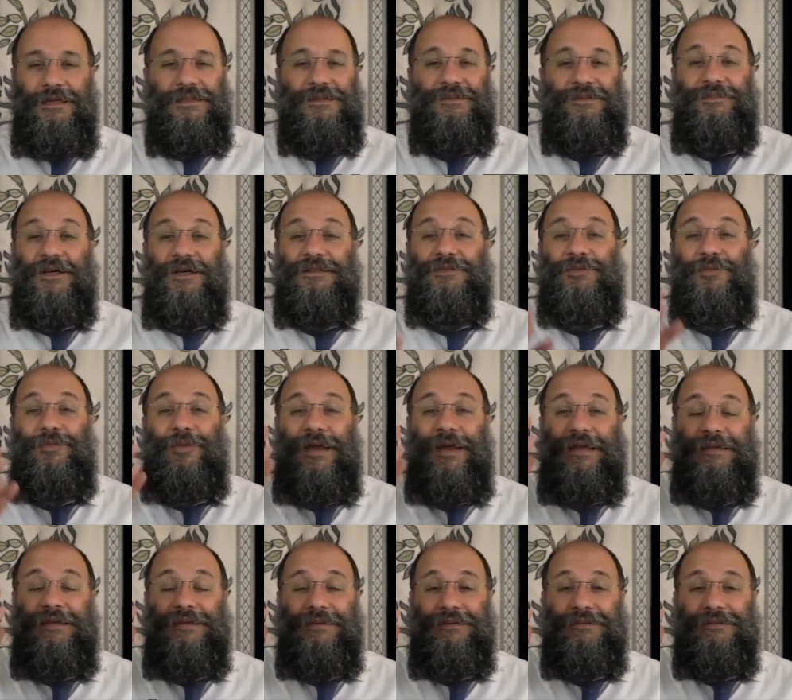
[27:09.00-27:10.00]
But
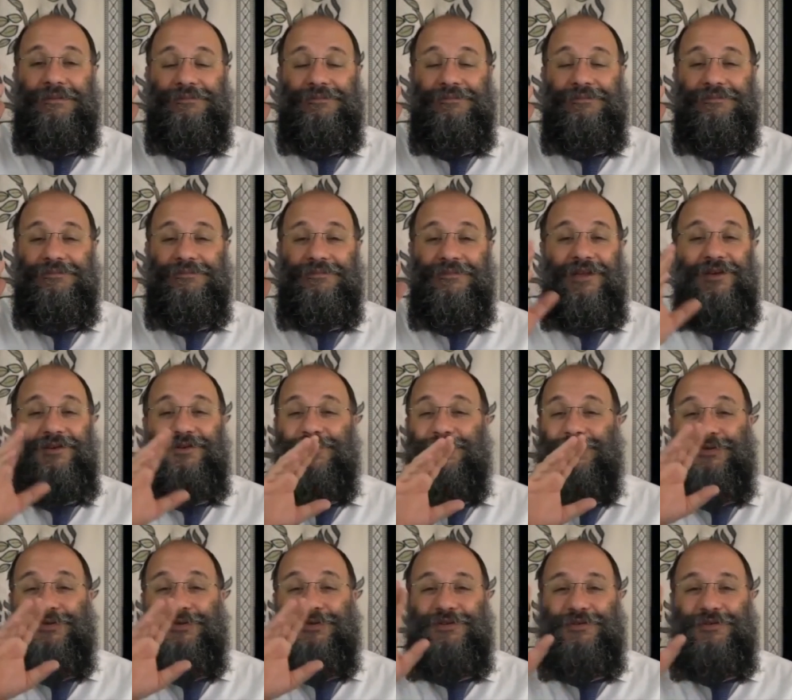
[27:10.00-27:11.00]
when there's
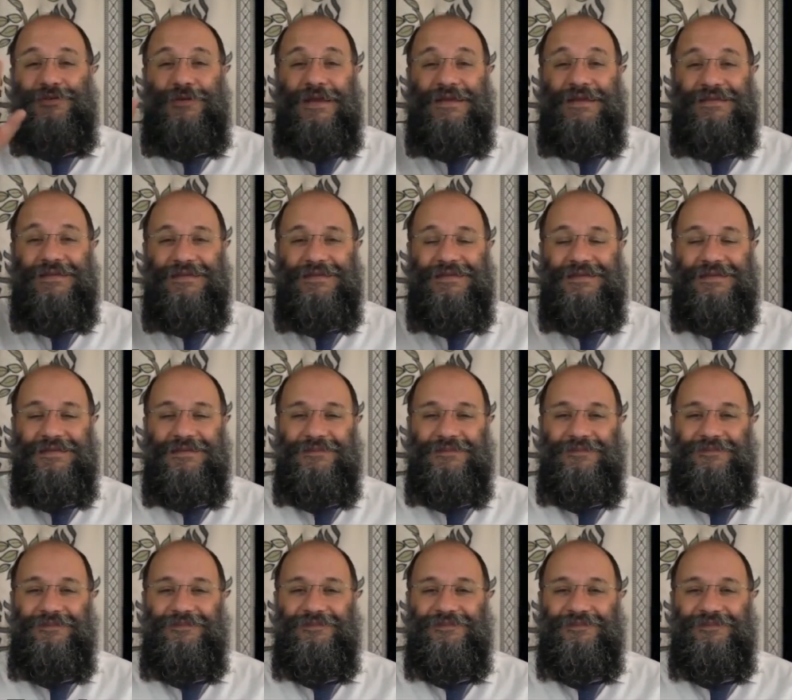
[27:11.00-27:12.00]
no stress,
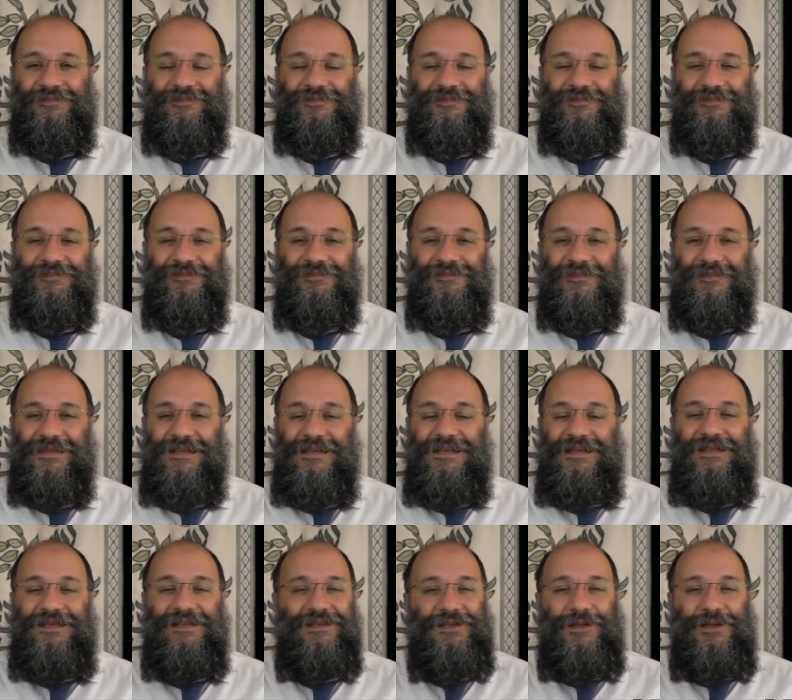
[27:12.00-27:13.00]

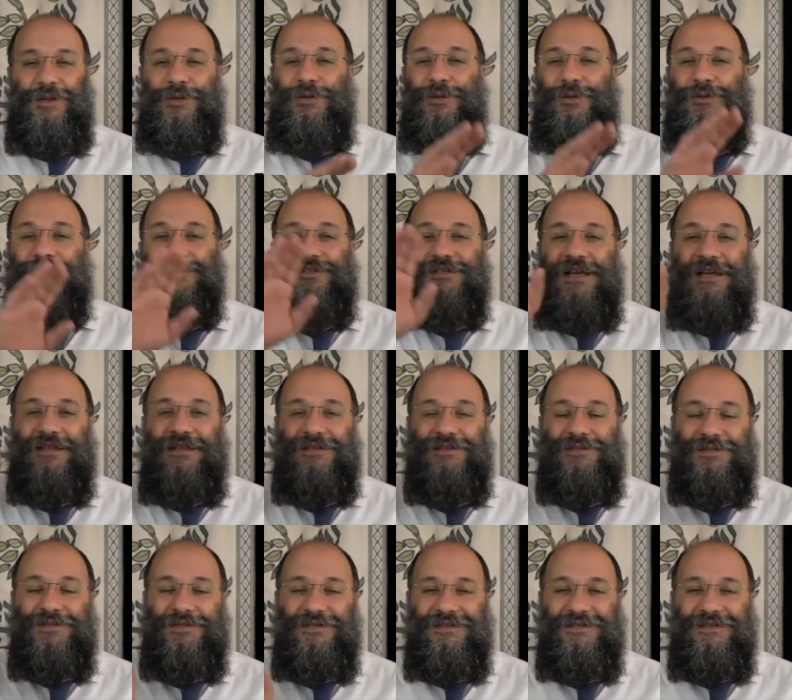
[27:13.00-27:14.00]
there are no
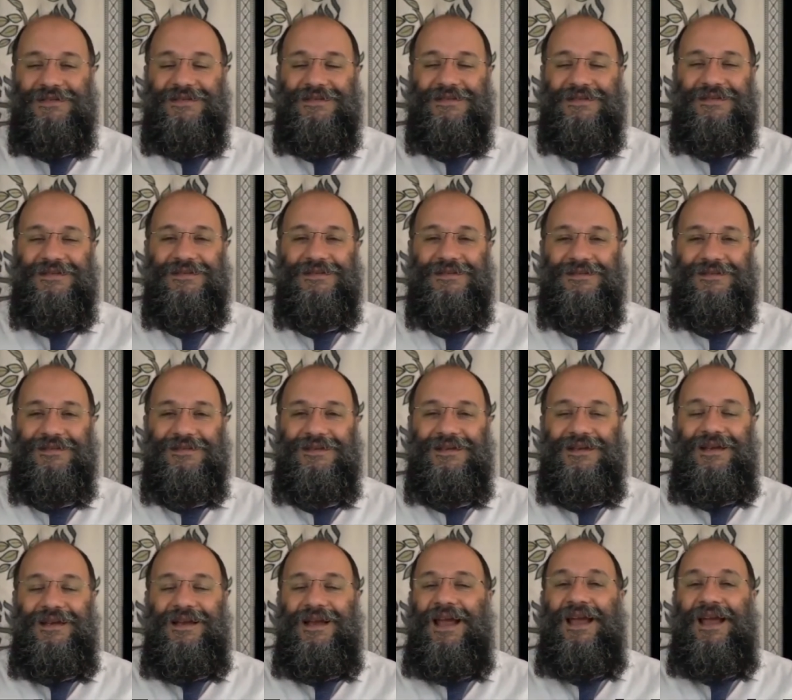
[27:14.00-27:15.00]
challenges,
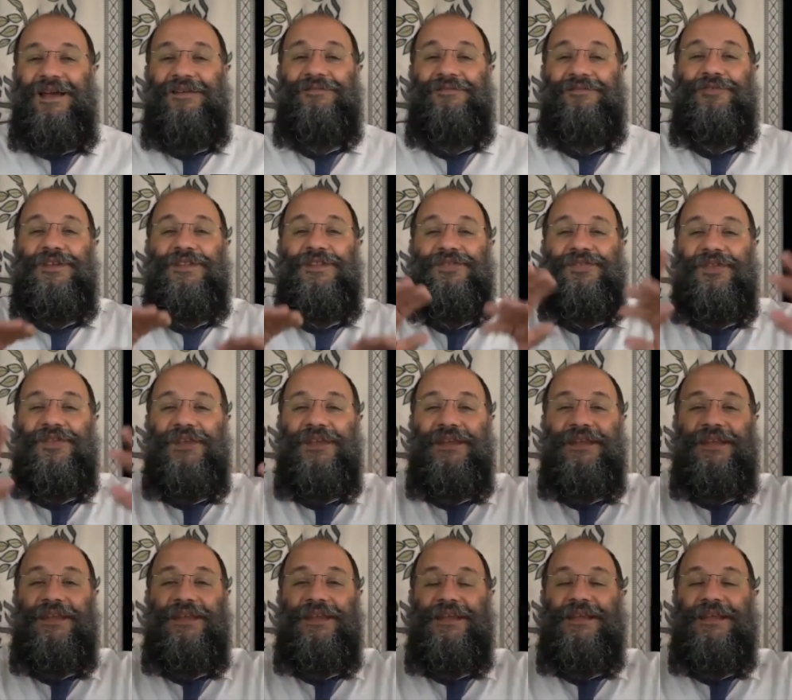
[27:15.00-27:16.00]

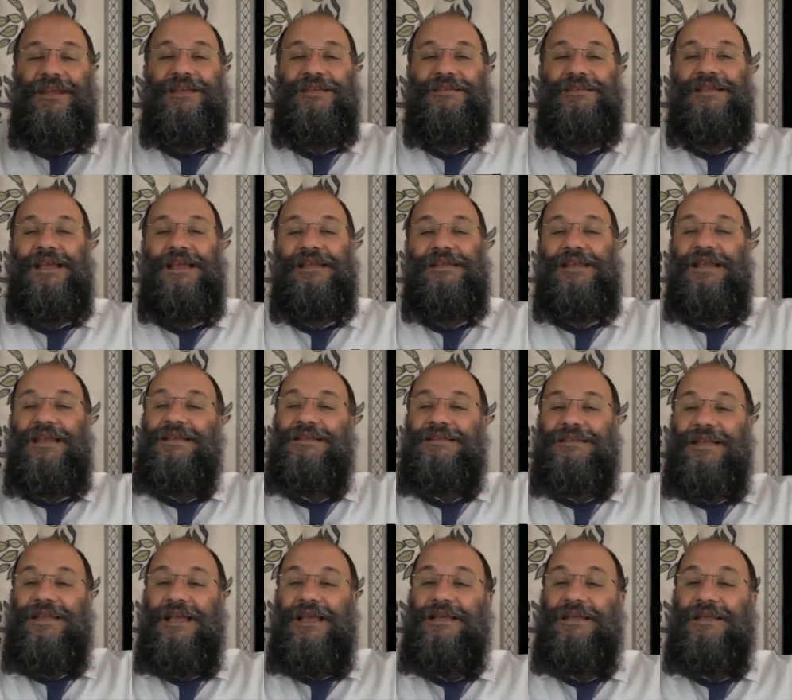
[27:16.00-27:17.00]
everything is, like they
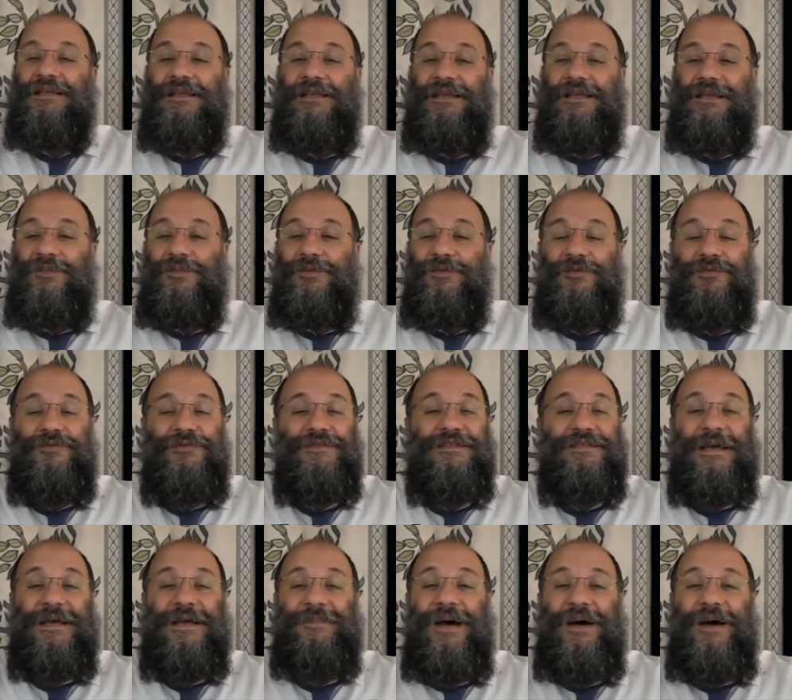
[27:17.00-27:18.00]
say in Hebrew,
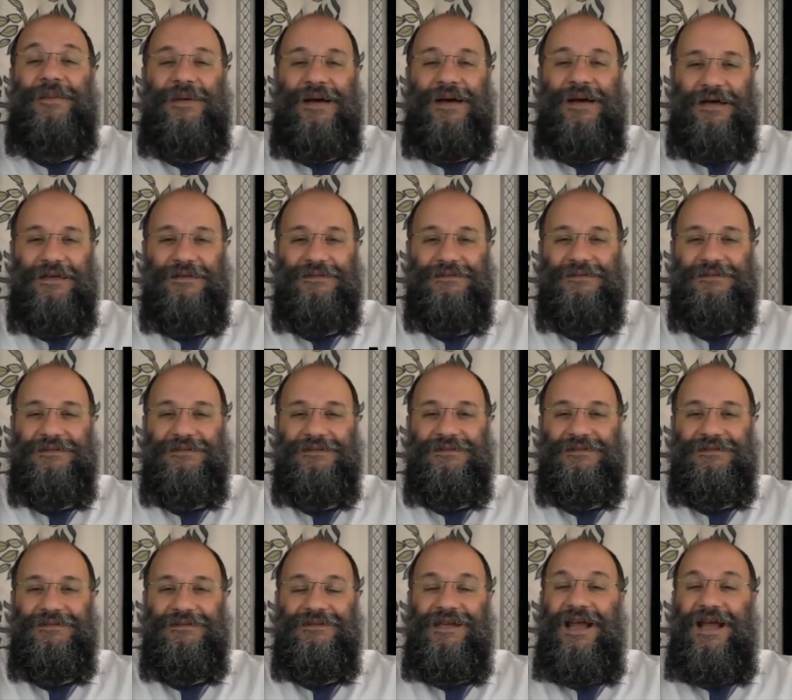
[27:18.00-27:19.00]
sababa,
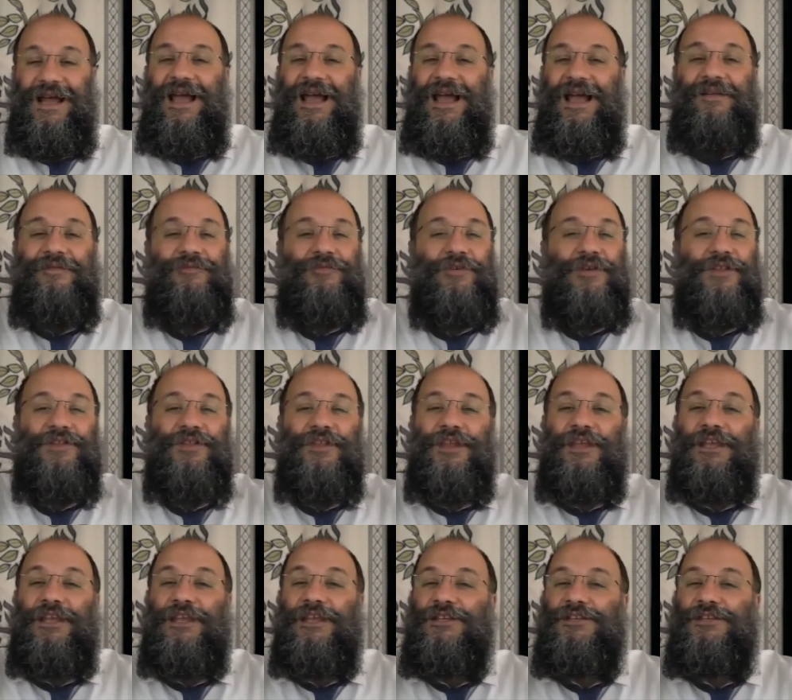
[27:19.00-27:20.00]

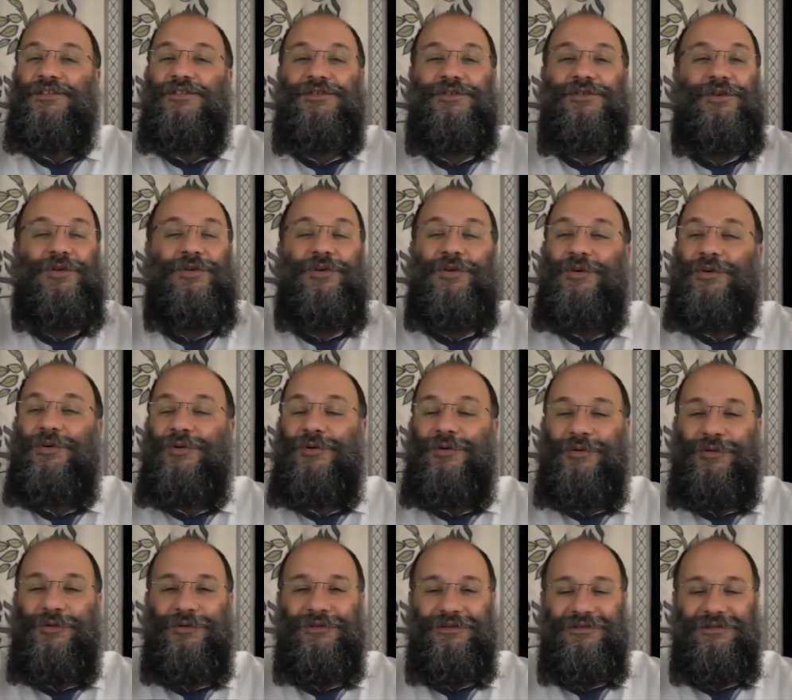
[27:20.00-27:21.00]
everything is
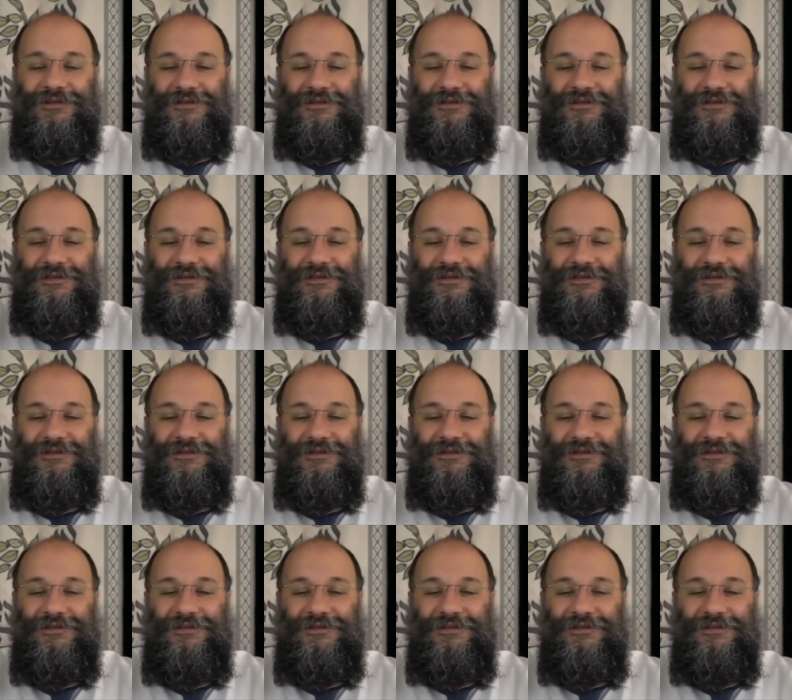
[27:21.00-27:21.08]
cool,